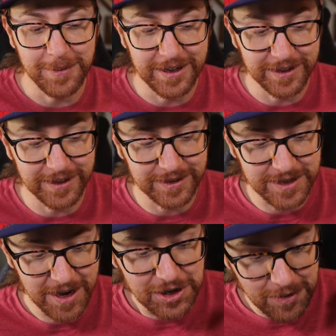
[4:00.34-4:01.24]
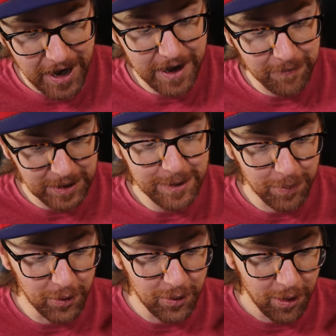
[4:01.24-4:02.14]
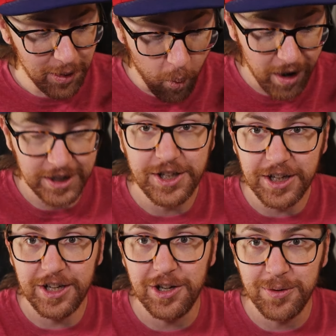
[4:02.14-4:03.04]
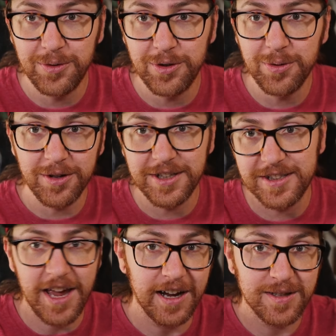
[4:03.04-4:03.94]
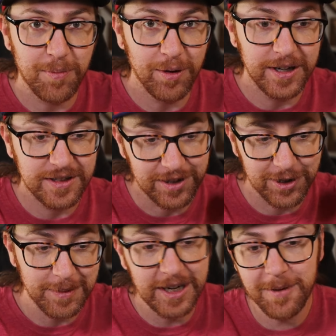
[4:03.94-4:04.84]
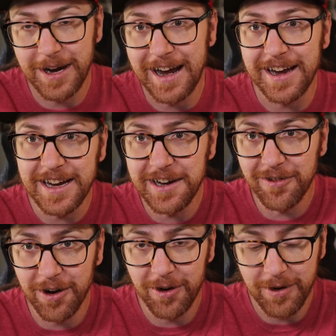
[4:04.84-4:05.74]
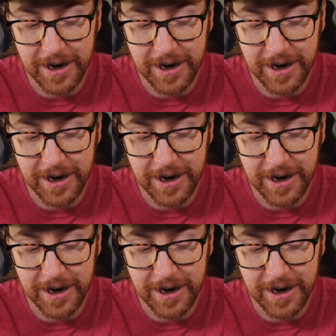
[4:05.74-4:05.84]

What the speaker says: because you have people watching you do all these exploits and you're becoming a hero.